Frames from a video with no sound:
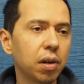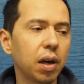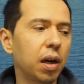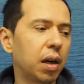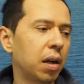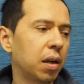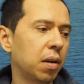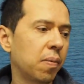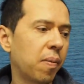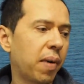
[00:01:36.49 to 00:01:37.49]

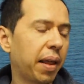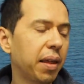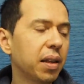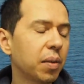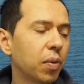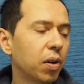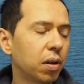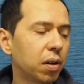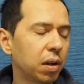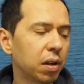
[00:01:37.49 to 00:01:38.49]
Um, I think the
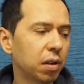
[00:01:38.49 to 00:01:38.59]
more uh,